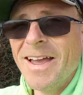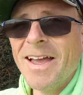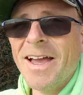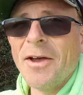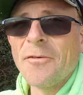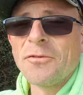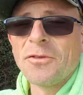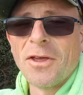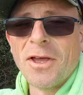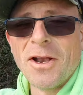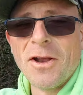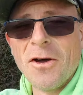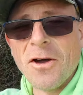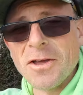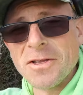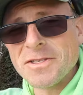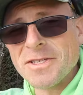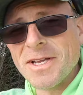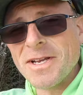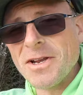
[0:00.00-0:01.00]
After
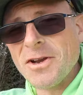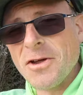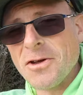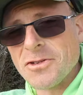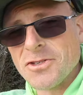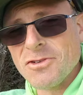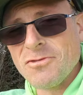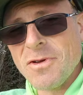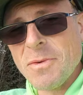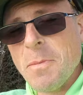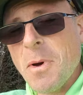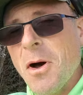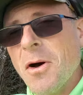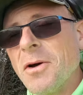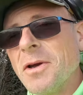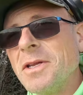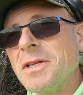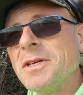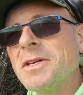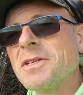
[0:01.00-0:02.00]
like sending lots of
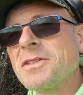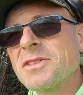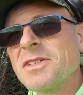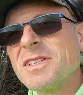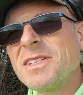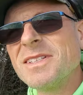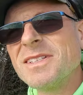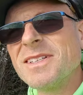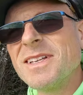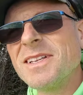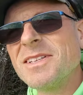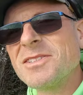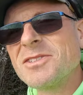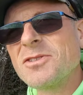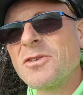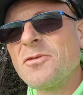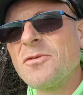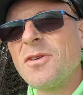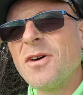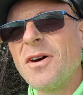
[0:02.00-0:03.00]
reminders and
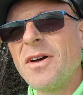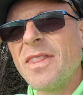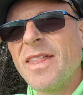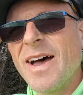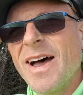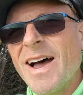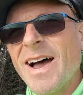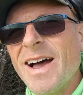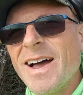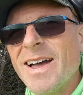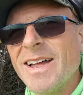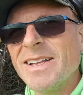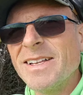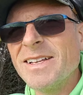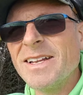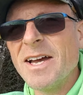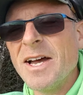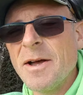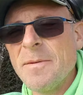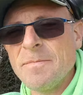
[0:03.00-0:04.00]
stuff like that,
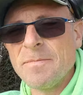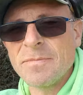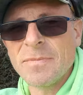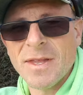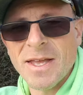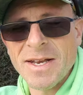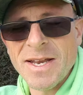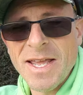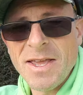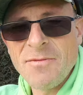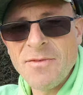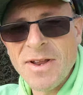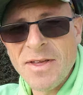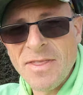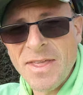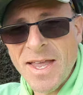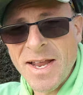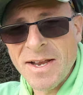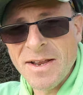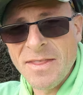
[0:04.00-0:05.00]
and even at
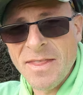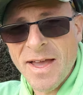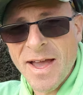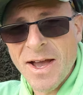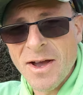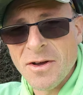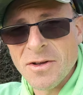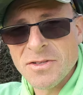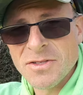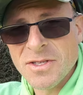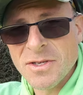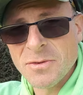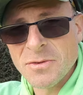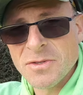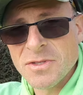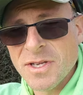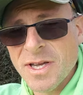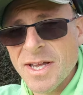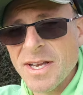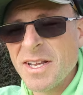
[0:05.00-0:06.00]
the end of that, I still
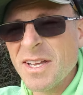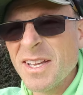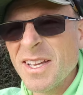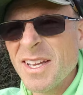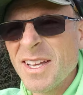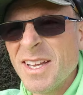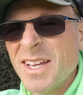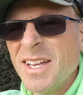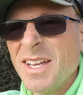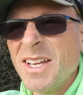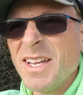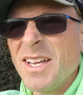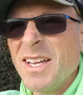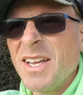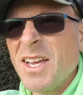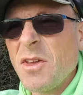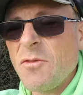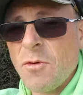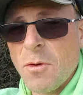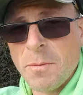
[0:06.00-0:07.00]
said,
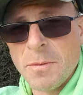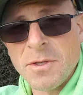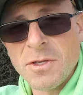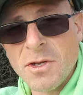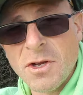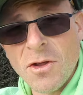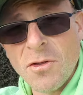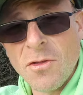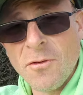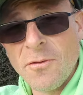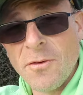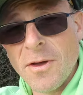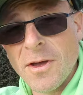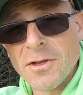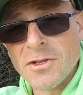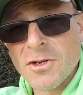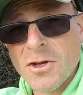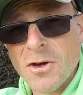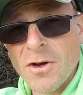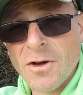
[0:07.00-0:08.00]
if you want me to do the
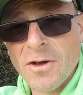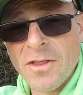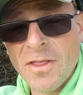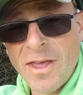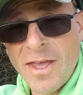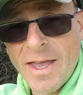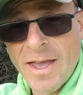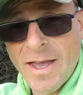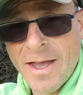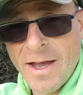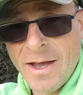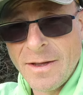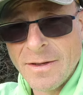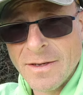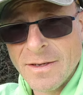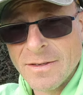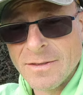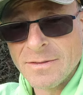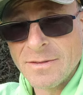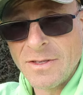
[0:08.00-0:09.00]
first cut of the year,
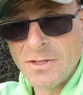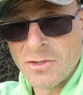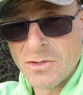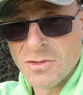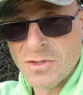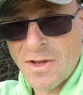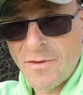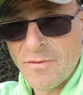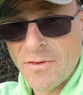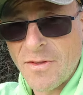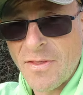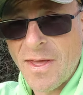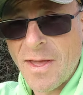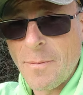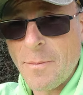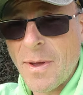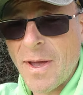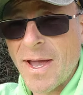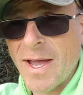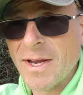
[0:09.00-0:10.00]
this was after they
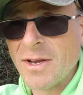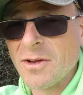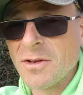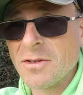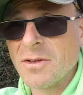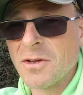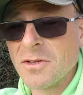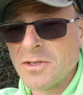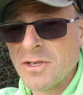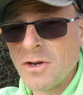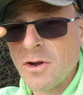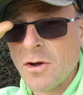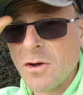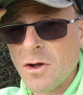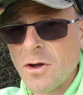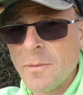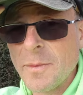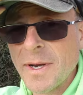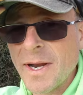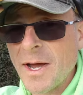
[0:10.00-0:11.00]
paid, I said I'll
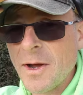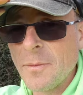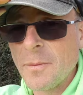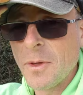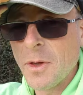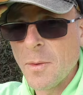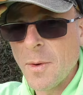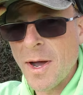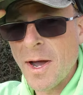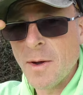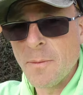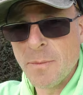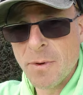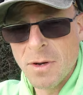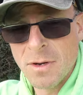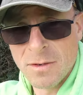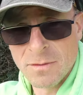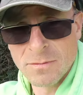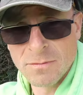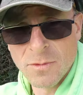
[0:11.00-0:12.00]
come and help you out,
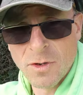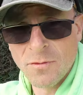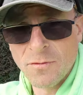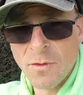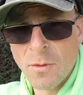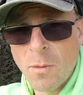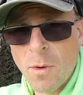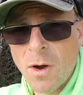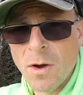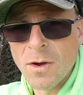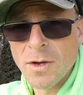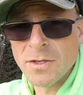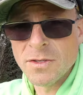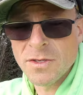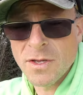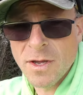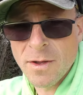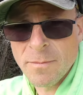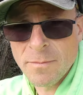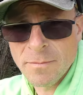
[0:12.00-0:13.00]
but otherwise,
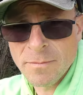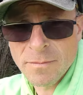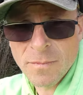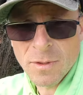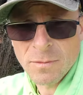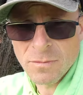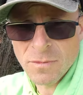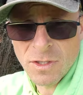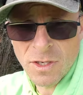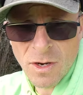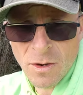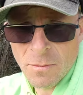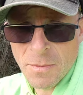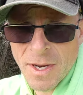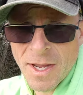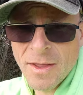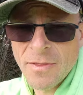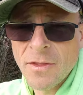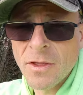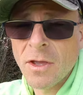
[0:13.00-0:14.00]
you know, I'm
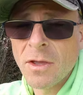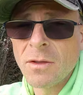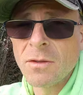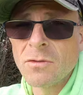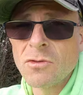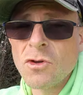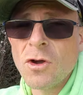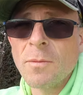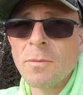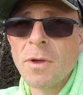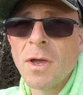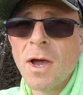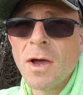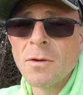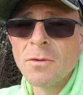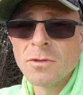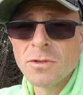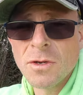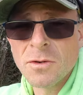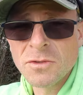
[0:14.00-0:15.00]
letting the job go.
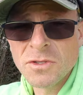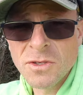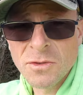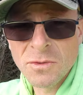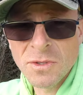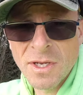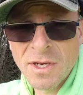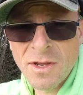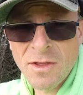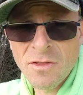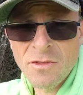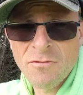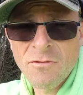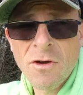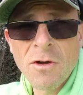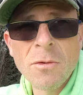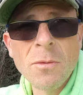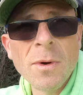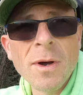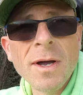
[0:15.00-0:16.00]
So I still did it in the
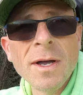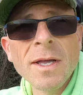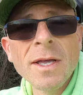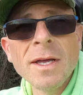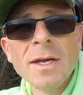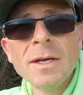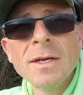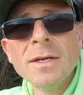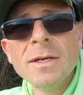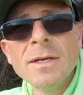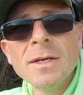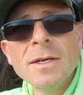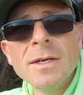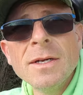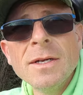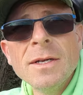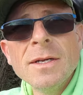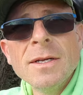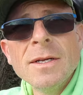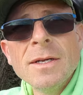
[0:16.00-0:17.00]
right way.
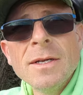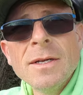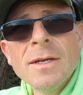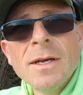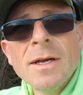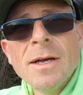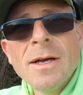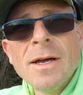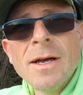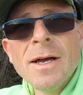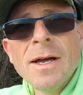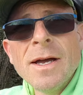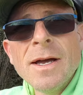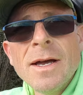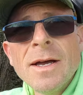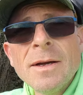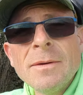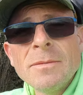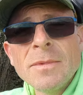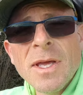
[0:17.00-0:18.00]

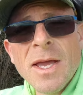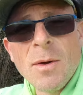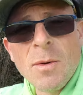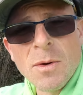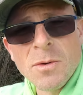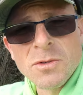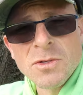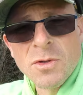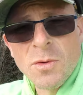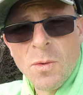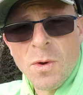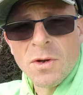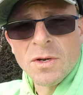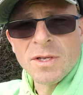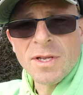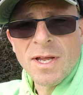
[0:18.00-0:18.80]
Yeah, what was the one